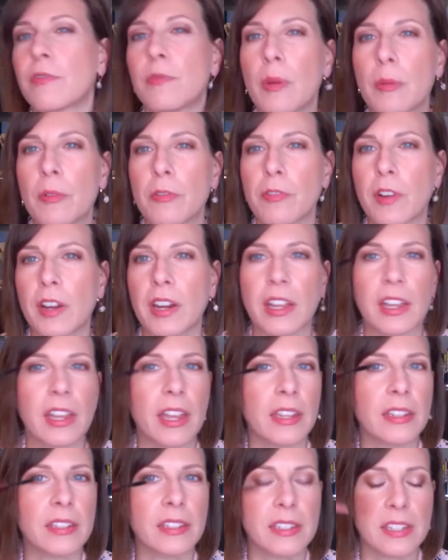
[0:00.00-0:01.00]
I'm afraid I
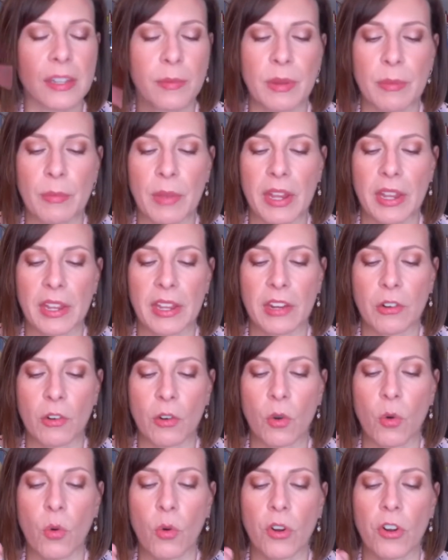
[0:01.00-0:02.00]
get some in my
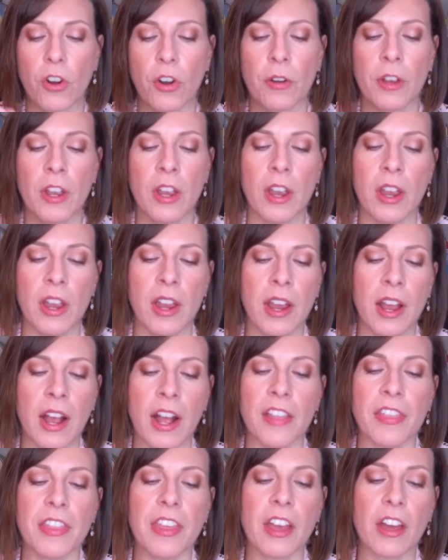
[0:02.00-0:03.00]
inner corner.
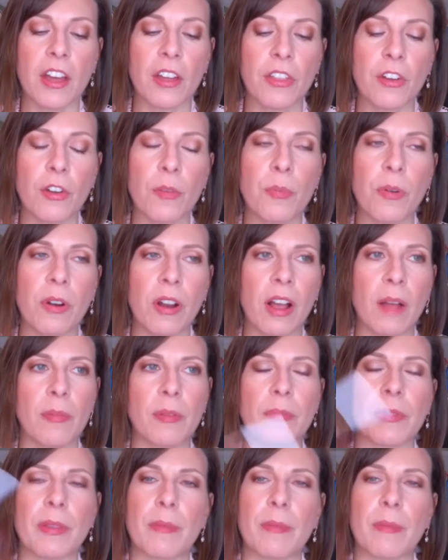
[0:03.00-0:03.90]
The other problem,